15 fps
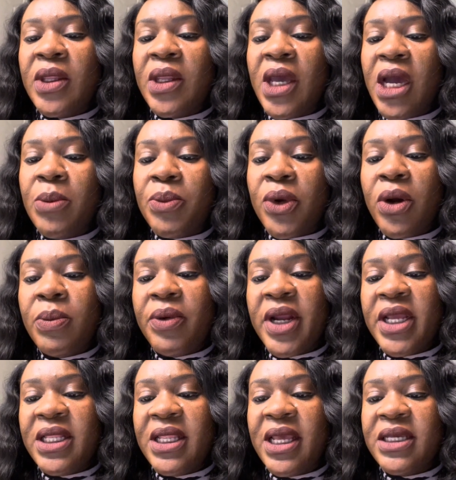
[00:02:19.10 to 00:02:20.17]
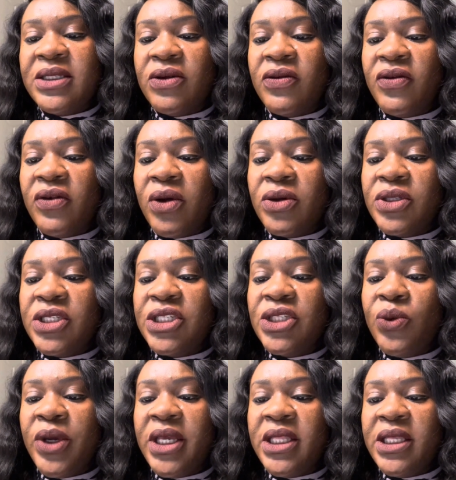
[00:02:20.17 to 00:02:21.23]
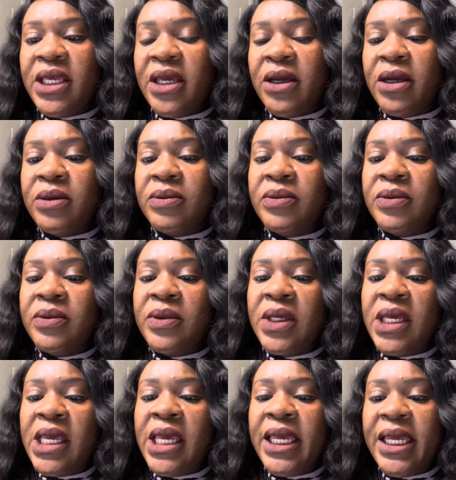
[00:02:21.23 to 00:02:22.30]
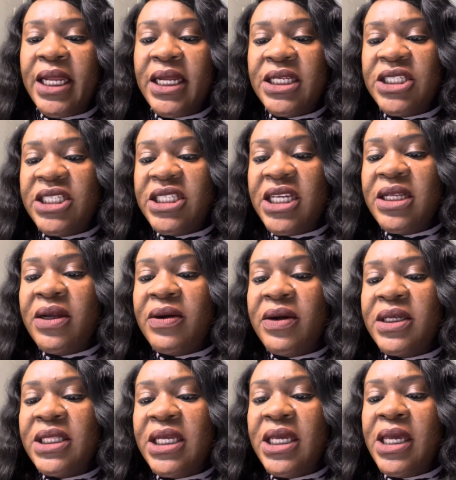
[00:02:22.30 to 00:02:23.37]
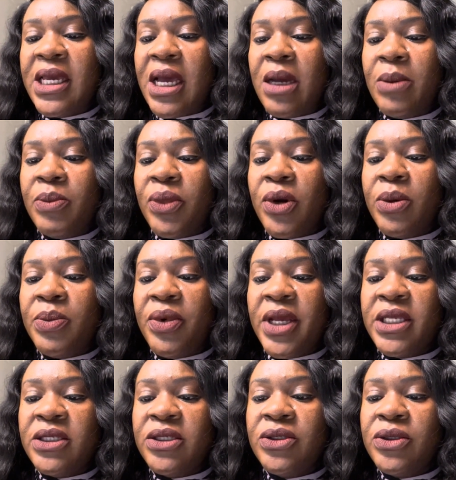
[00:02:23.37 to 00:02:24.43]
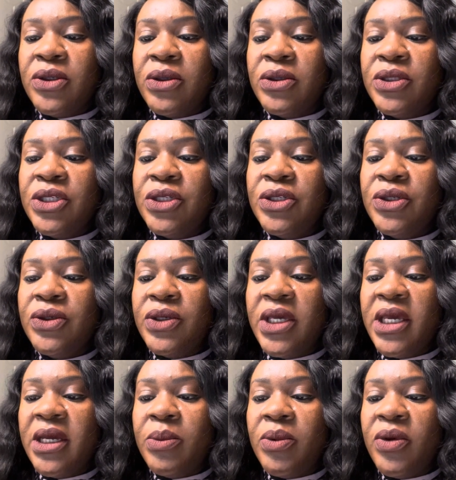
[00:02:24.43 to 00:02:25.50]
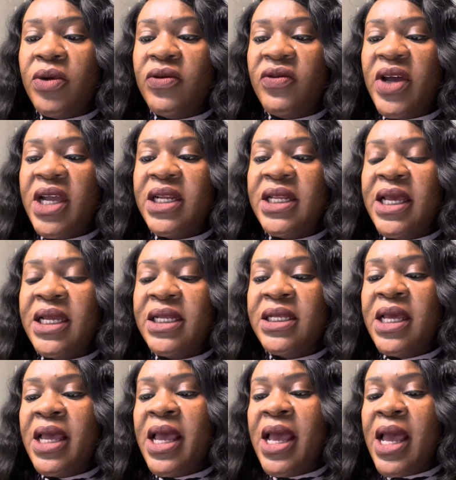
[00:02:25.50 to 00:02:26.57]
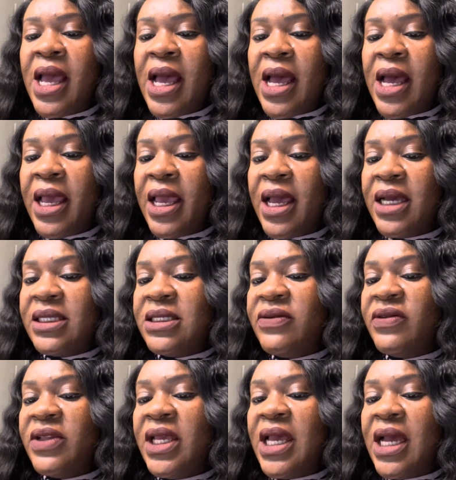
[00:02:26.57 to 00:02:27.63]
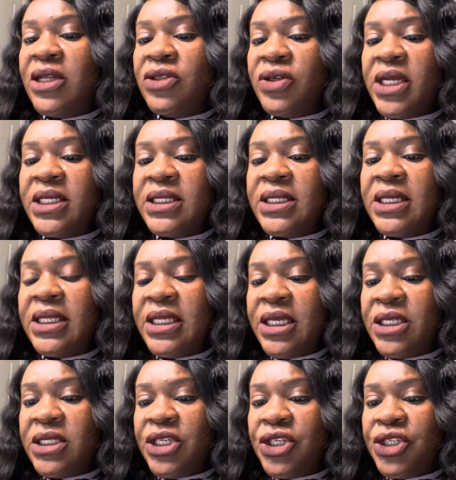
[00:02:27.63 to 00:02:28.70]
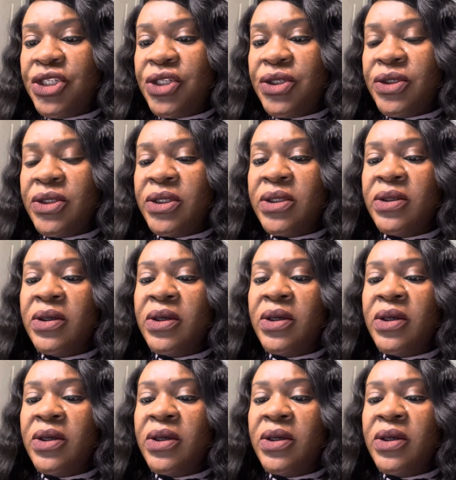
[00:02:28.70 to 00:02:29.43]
Appropriateness of continuing care. It is generally appropriate to continue care provided I actively address these issues.